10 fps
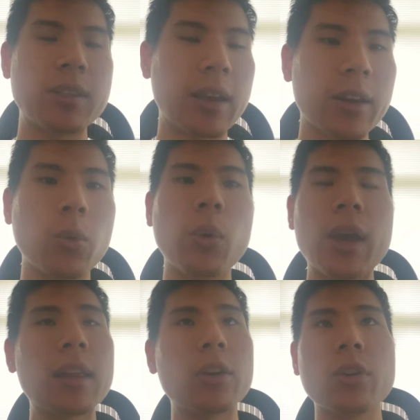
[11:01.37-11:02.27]
taken
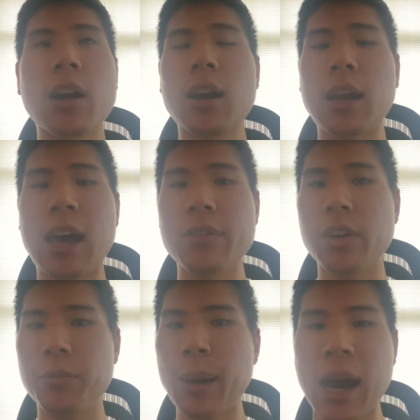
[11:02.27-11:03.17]
away that you're not going to have
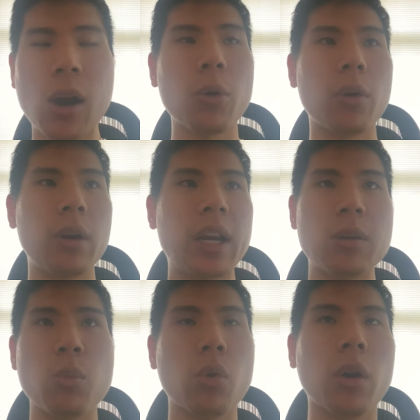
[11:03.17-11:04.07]
enough power
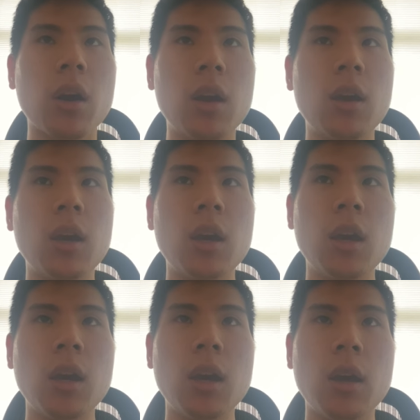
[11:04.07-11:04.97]
anymore
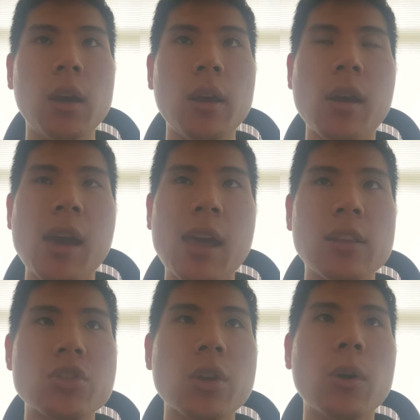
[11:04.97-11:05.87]

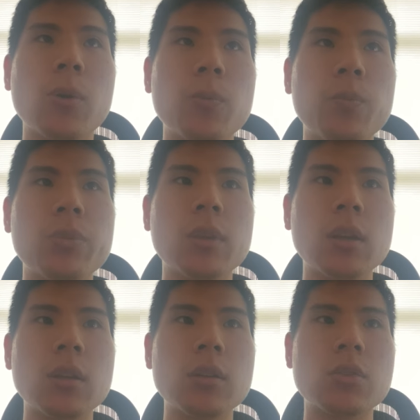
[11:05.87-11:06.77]
and so
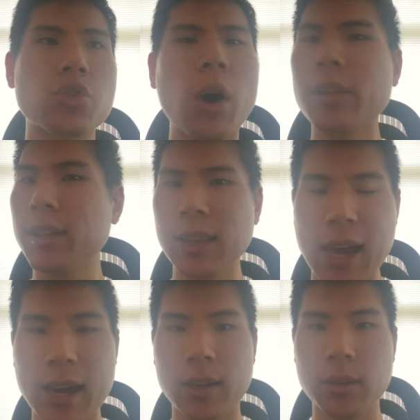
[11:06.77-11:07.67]
draw the
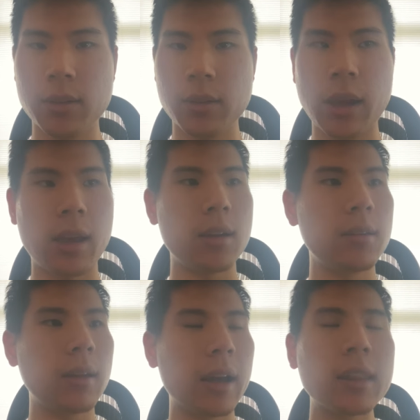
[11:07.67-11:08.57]
line
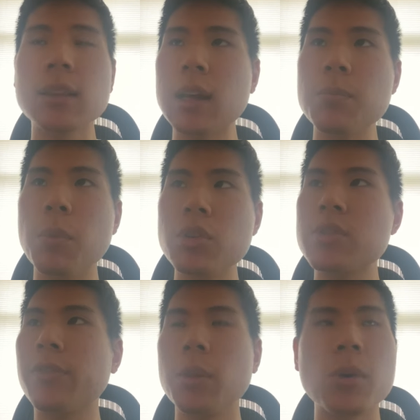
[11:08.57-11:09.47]
and i think that
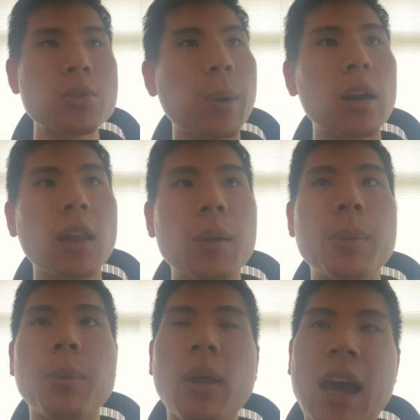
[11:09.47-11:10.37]
most for the most part a lot of
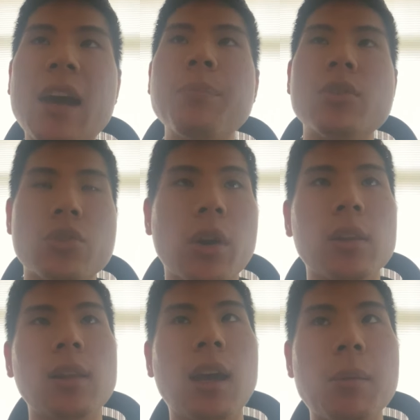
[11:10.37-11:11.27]
people have been drawing
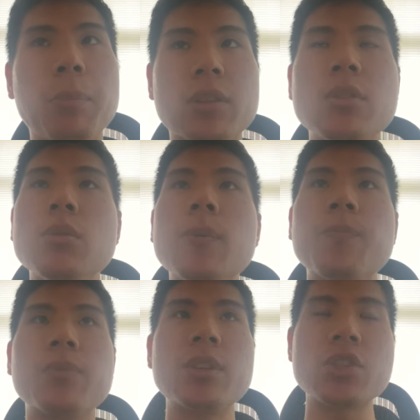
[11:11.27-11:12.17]
the line but to
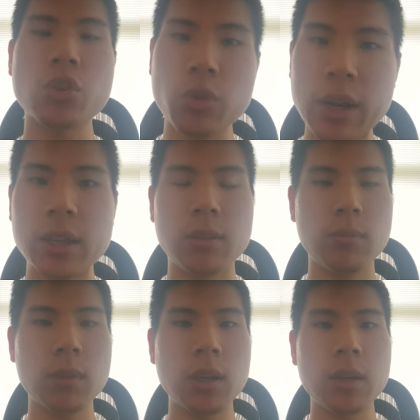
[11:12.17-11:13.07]
discredit
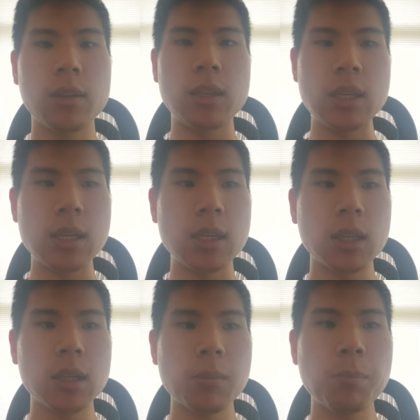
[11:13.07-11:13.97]
the
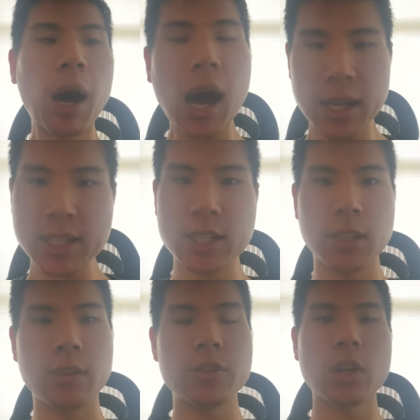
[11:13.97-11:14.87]

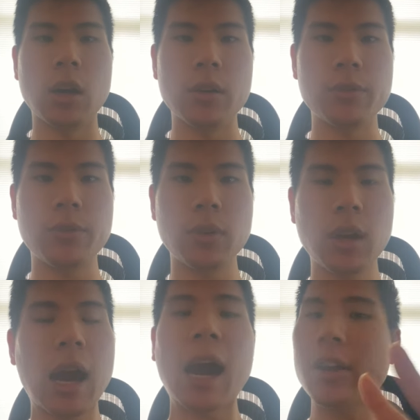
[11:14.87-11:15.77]
positives of
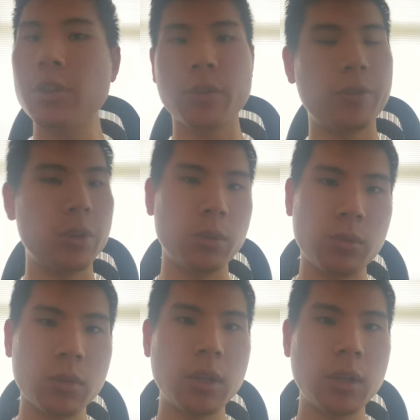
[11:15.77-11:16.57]
either view